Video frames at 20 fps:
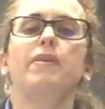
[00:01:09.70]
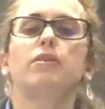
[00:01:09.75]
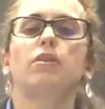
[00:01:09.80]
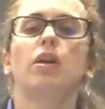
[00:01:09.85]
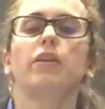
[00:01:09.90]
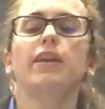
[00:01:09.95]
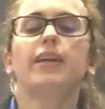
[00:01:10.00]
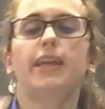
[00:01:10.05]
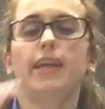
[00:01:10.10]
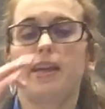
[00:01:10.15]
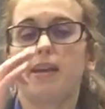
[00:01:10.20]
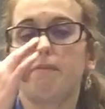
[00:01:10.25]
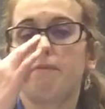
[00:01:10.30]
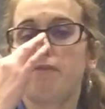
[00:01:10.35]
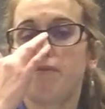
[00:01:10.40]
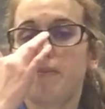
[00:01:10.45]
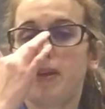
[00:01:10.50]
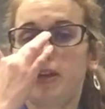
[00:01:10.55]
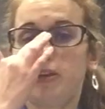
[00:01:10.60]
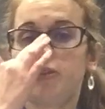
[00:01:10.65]
it's got the key
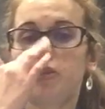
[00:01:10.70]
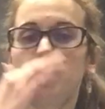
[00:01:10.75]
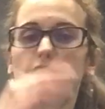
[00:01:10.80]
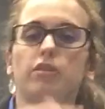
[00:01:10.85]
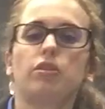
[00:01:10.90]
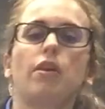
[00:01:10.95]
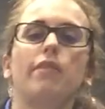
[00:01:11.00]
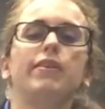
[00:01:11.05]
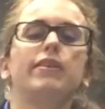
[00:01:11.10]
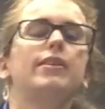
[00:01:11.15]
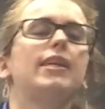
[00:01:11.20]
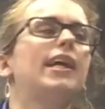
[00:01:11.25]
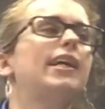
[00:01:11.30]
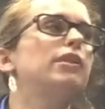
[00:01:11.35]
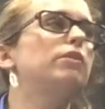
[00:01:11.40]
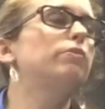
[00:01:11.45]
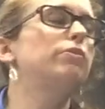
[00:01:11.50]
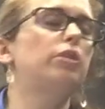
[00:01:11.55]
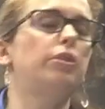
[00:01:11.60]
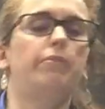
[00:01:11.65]
information. It's got the
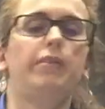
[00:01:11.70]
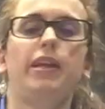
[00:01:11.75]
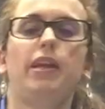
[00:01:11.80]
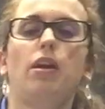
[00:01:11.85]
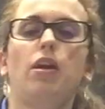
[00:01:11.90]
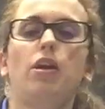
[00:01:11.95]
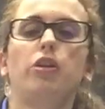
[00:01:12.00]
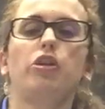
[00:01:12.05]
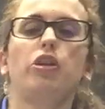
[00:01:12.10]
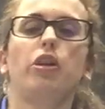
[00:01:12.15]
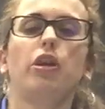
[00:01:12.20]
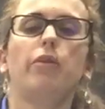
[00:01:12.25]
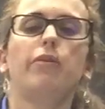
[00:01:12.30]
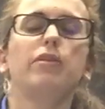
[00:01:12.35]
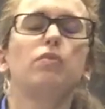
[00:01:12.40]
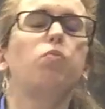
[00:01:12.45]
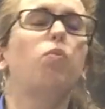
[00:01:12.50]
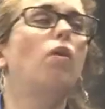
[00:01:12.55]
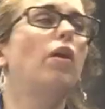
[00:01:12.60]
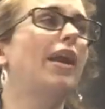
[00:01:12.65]
dates we're doing it on. You know
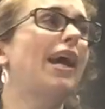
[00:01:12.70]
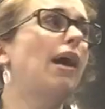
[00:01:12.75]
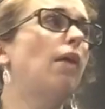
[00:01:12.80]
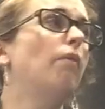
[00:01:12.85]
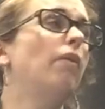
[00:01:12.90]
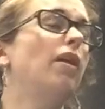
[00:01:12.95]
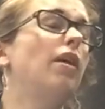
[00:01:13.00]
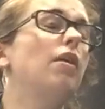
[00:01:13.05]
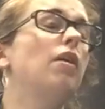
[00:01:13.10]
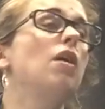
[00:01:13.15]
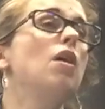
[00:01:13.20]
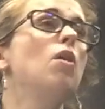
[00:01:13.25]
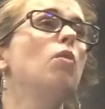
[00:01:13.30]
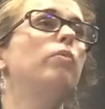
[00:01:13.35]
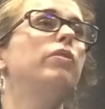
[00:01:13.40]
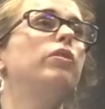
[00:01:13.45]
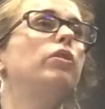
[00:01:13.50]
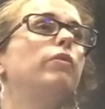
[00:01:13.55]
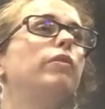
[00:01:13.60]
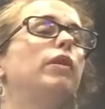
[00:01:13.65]
it's 1 hour.
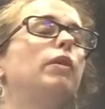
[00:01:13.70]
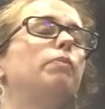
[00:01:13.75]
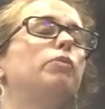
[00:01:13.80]
We're doing